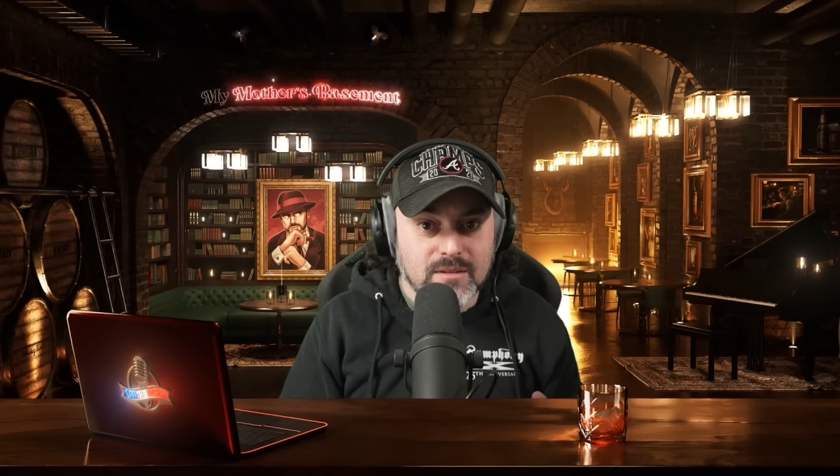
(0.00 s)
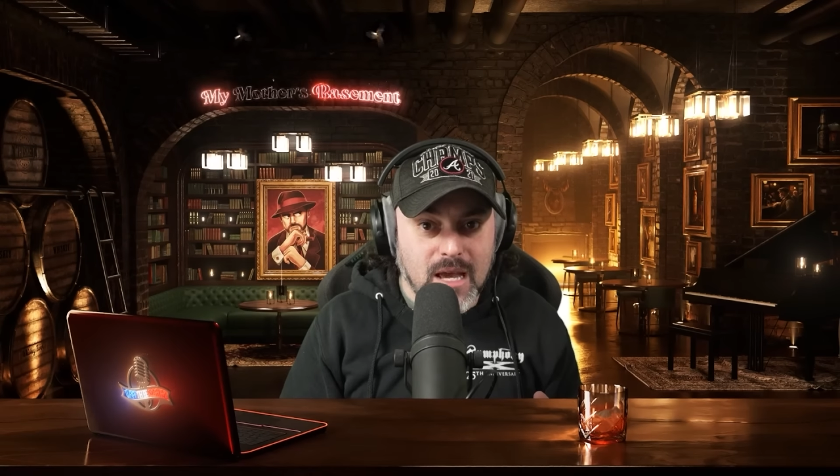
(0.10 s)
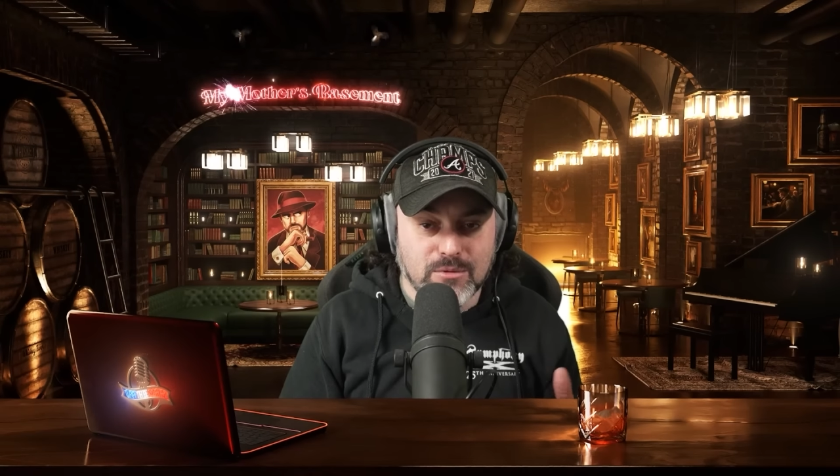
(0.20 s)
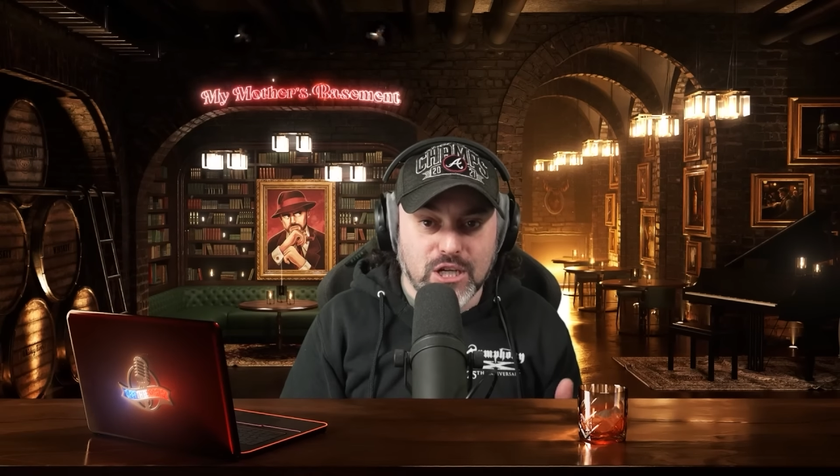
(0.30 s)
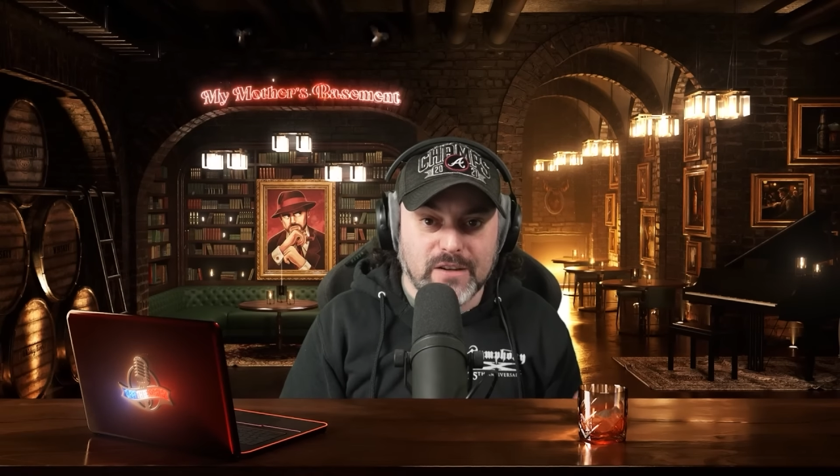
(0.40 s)

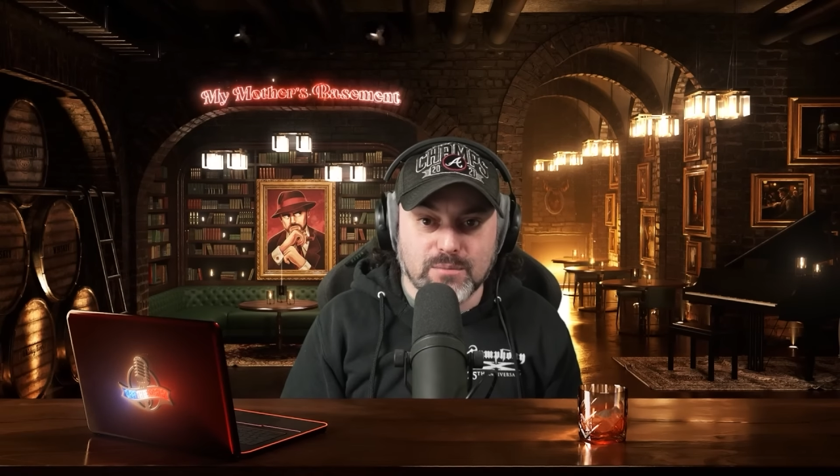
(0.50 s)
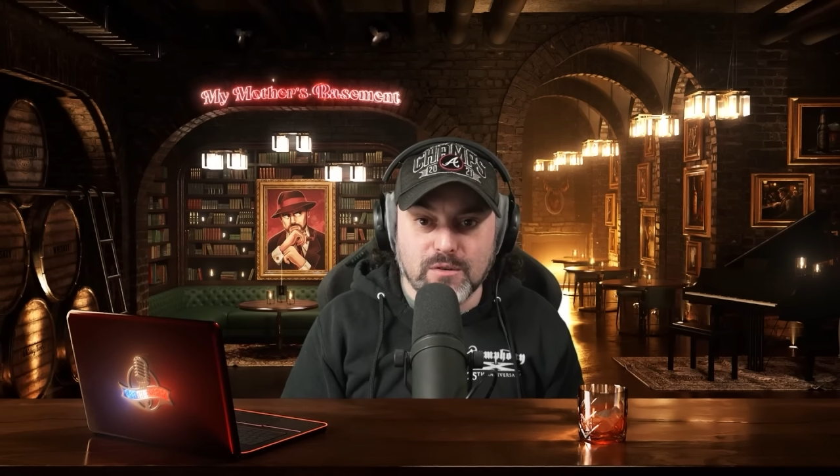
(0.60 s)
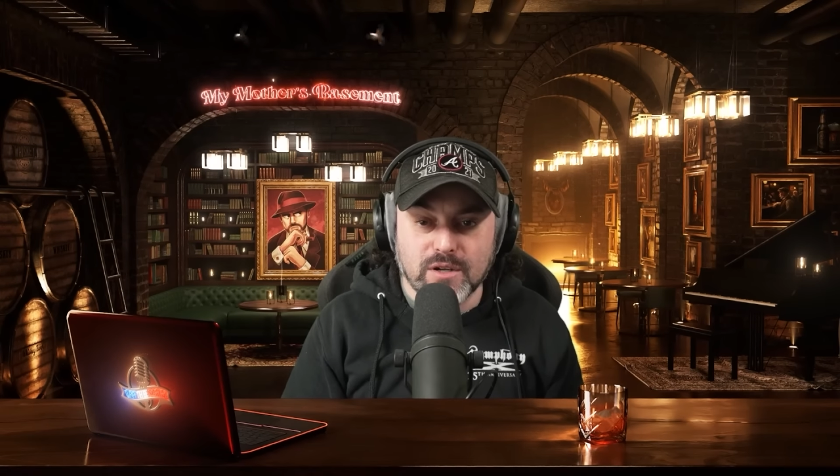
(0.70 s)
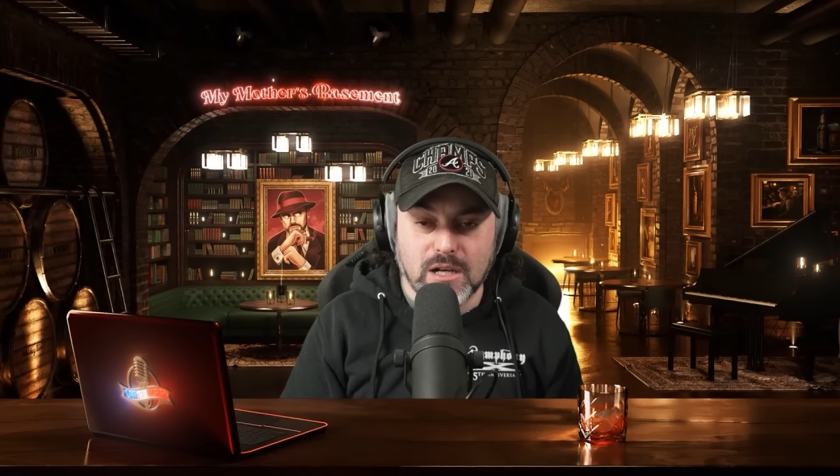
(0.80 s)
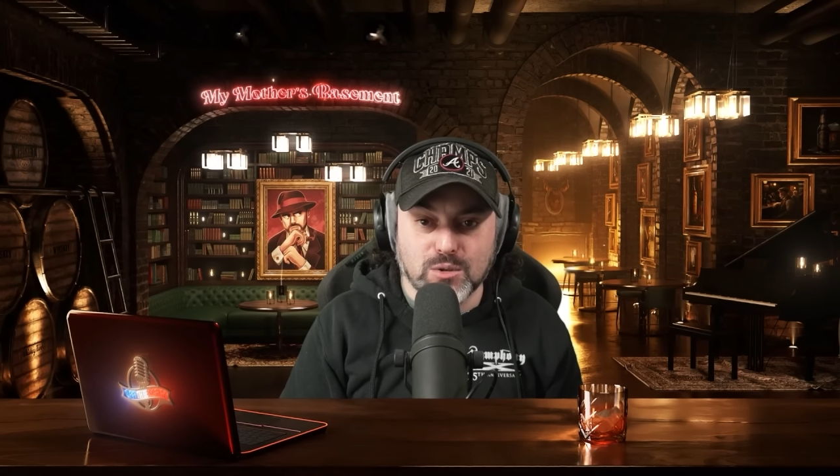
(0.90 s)
MJF's
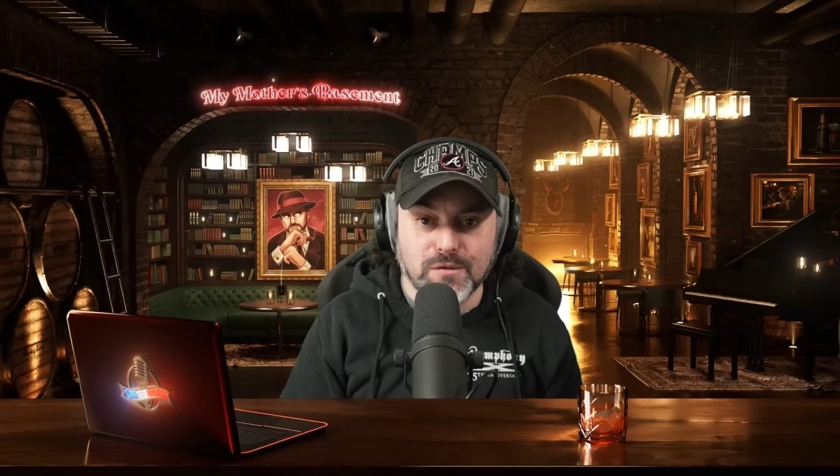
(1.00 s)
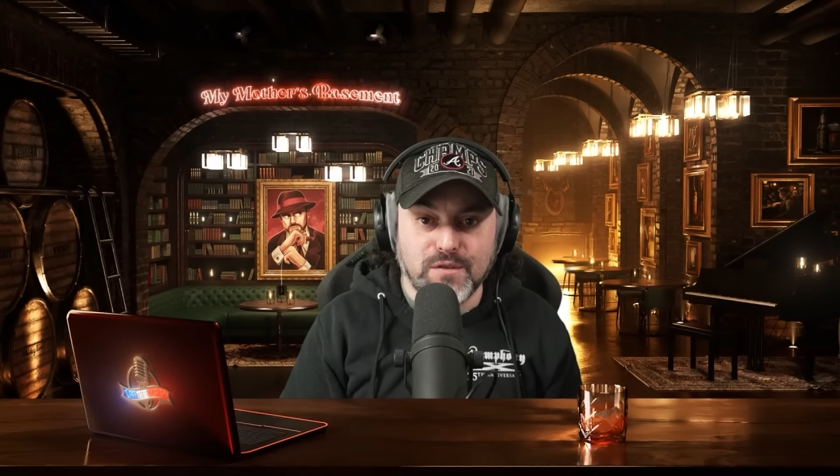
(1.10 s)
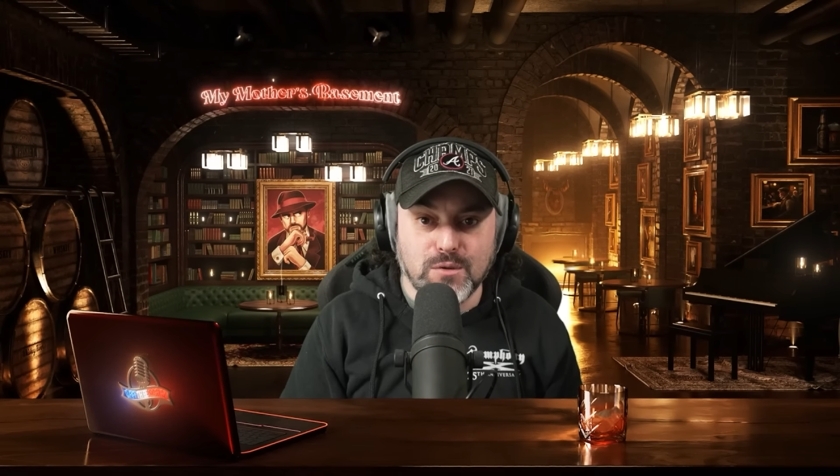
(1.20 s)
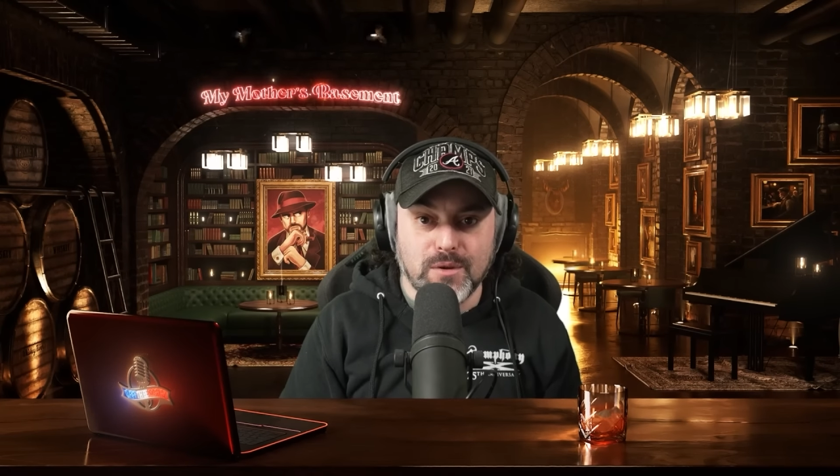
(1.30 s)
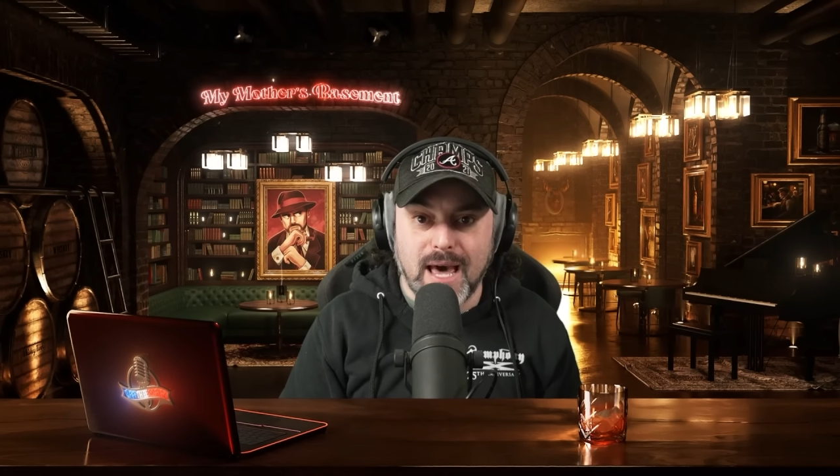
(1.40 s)
moving on to a feud with